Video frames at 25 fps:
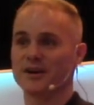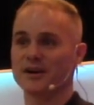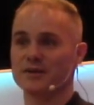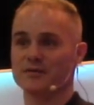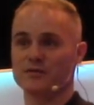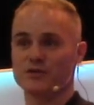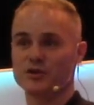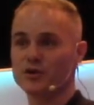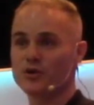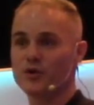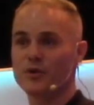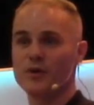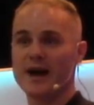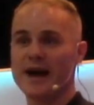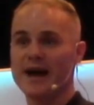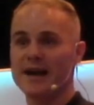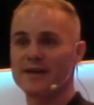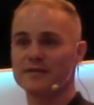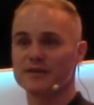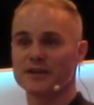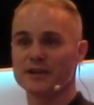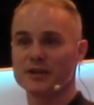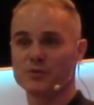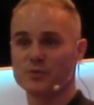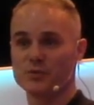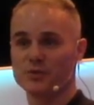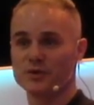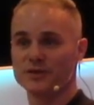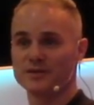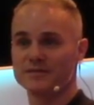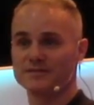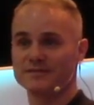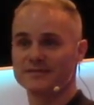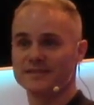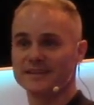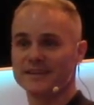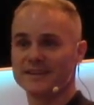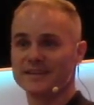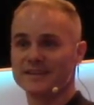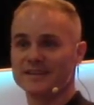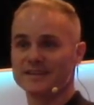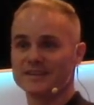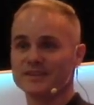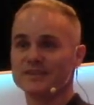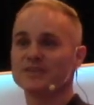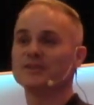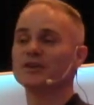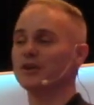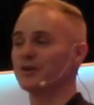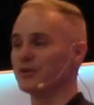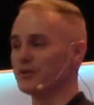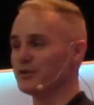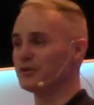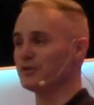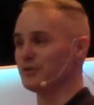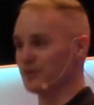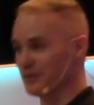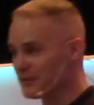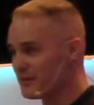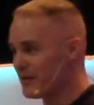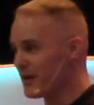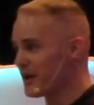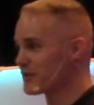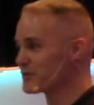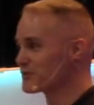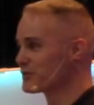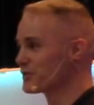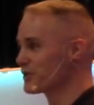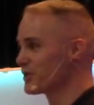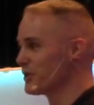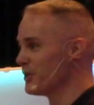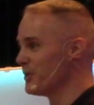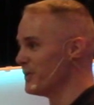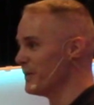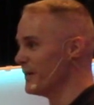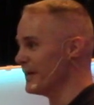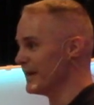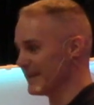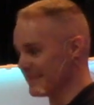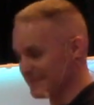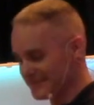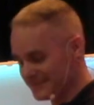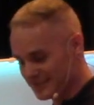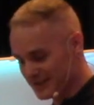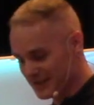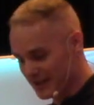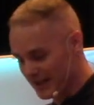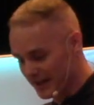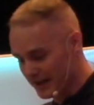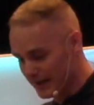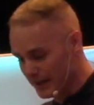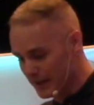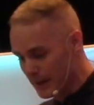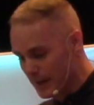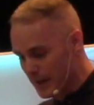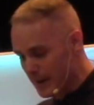If you don't have any wood, you know, the fire's going to go away, okay?